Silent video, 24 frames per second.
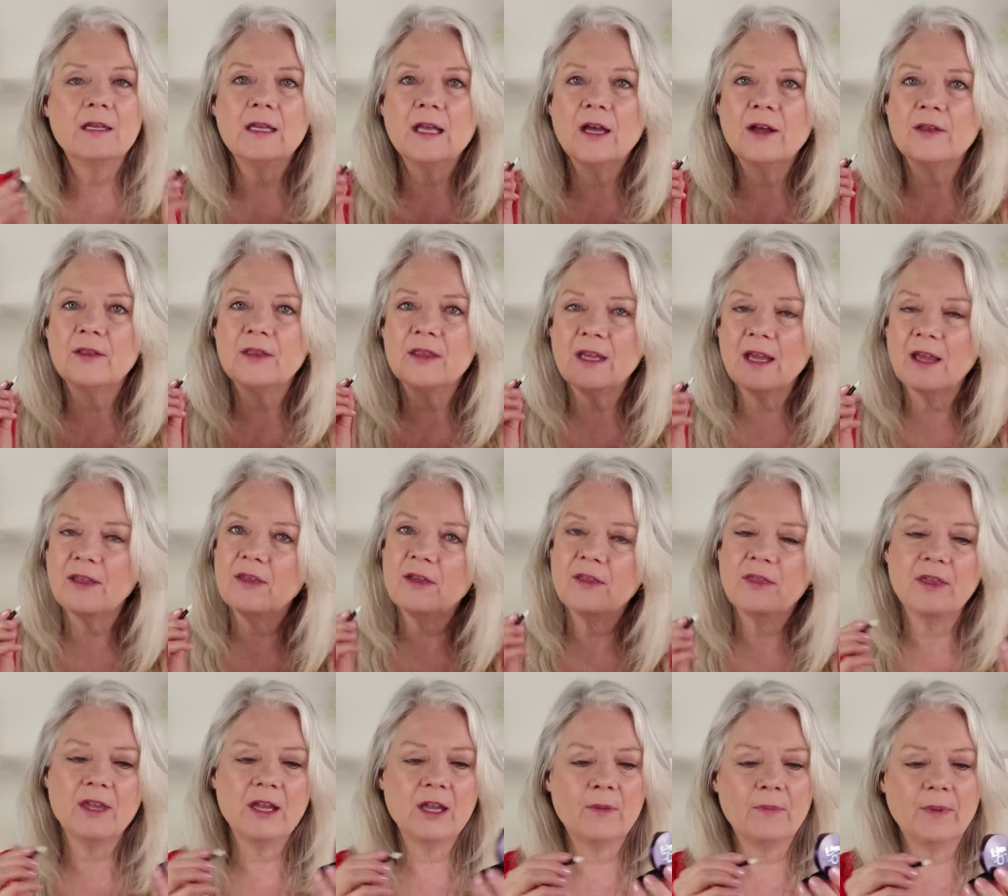Now, the other
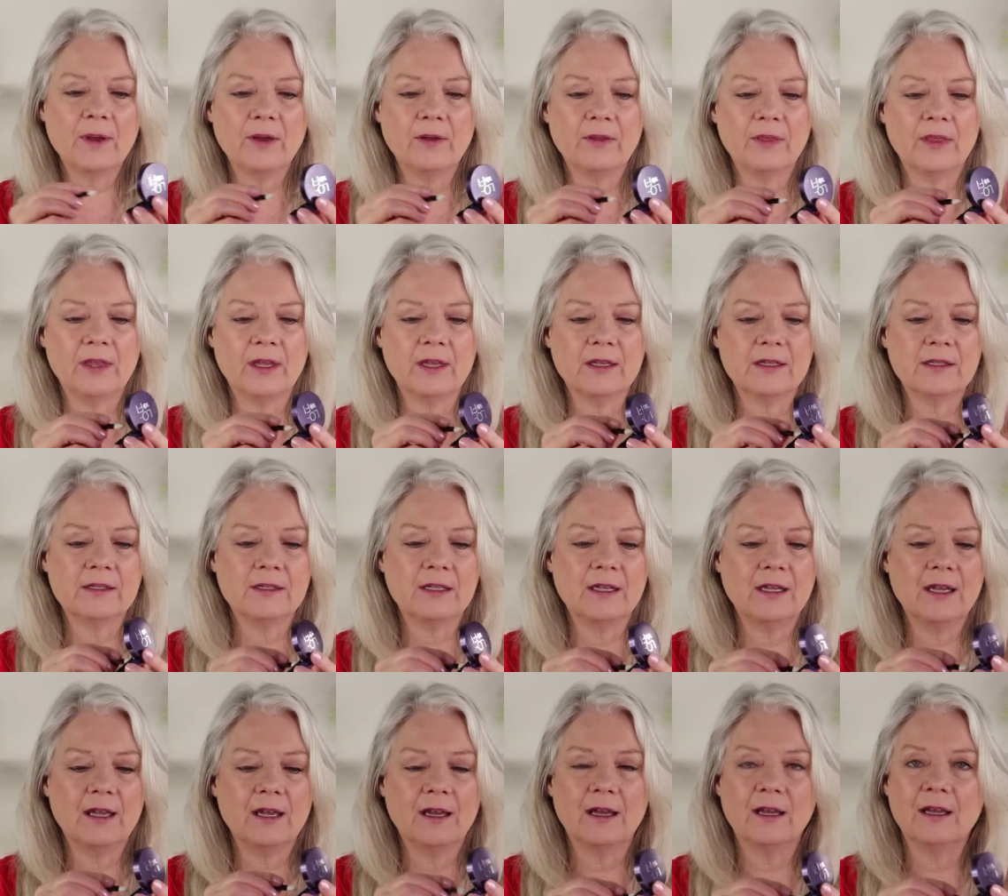thing about this,
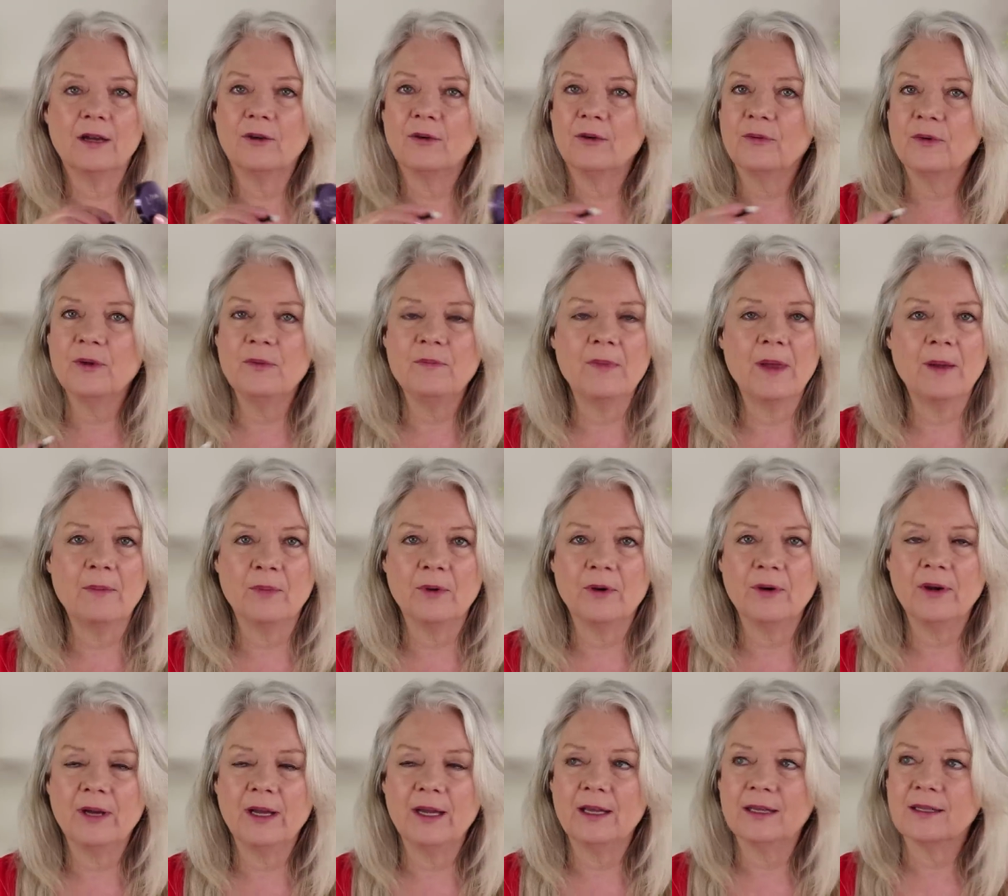
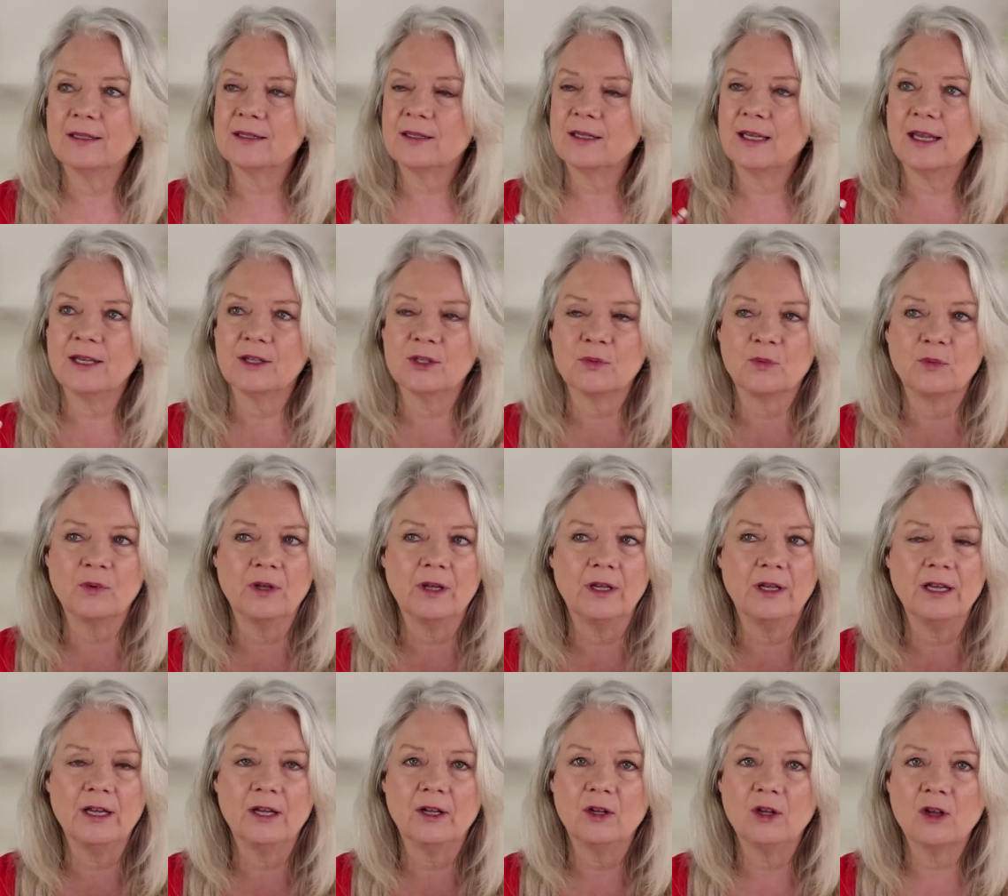remember, it's, it's
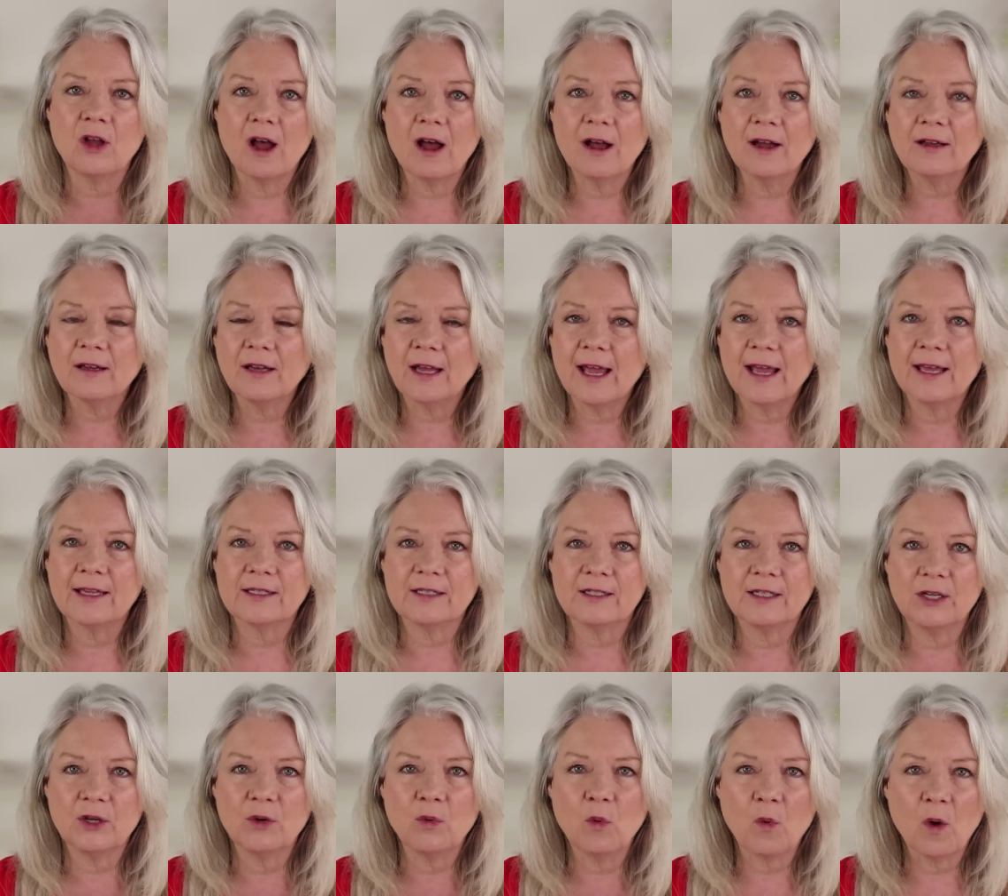really a
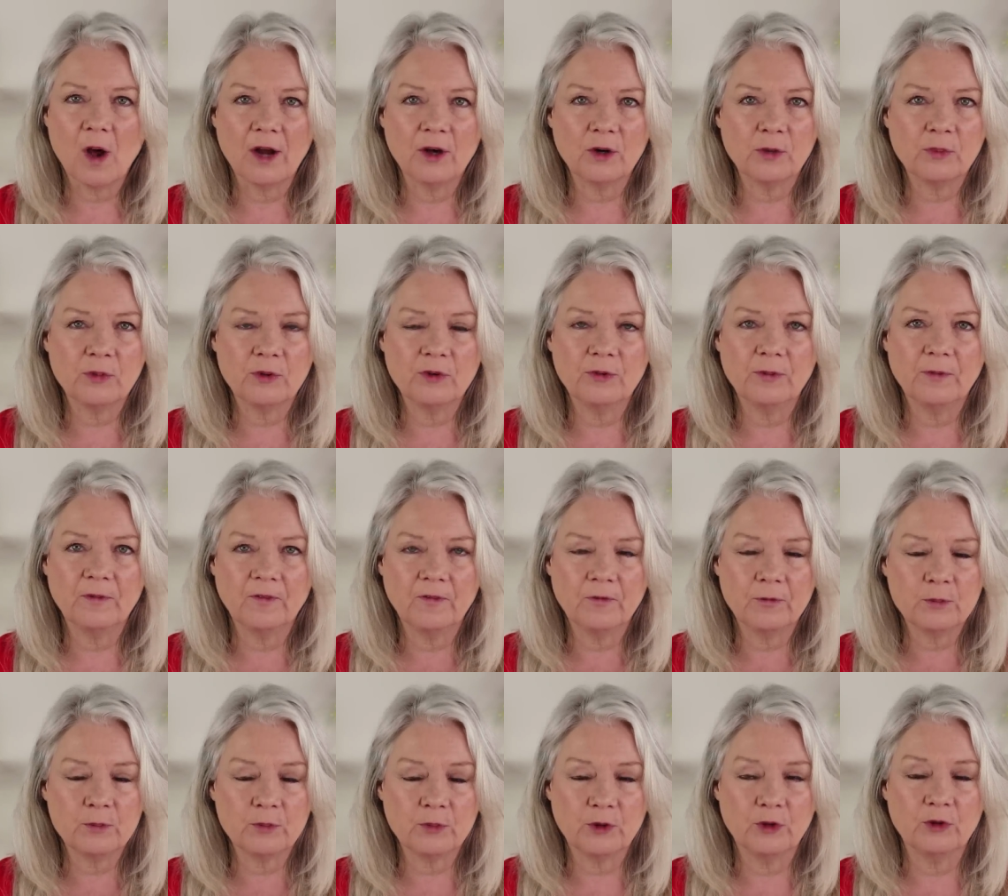long-lasting
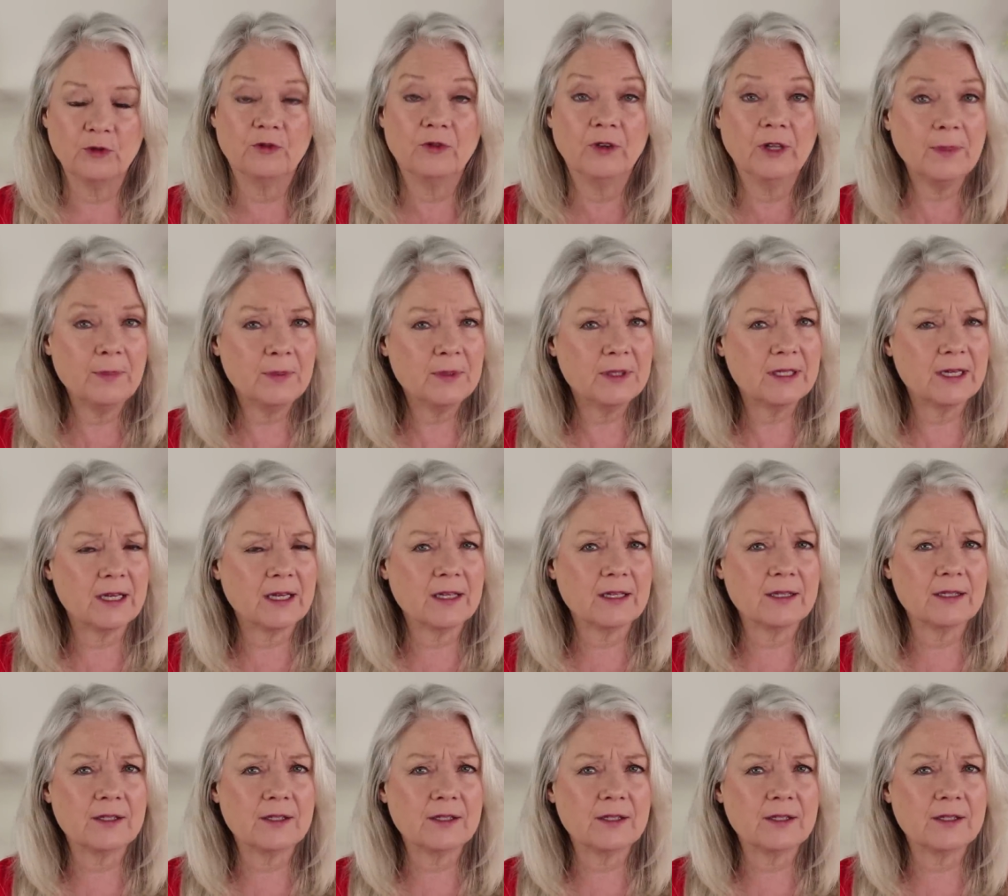waterproof proof lipstick.